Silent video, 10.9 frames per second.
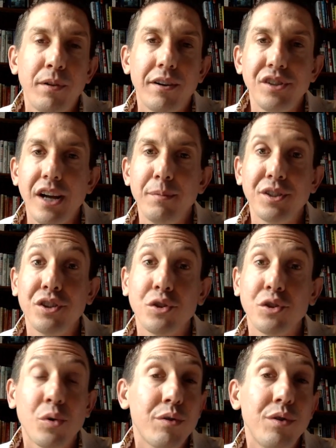Our job is to
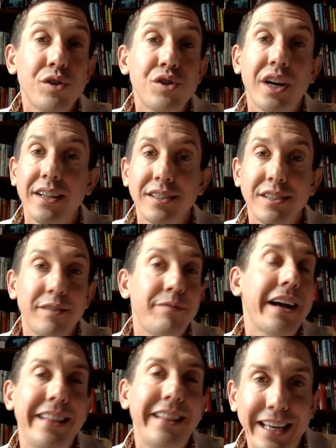sort through the chickens to
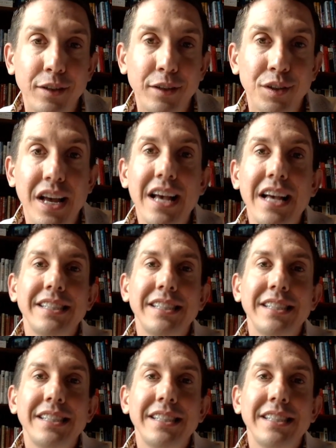find the eagles.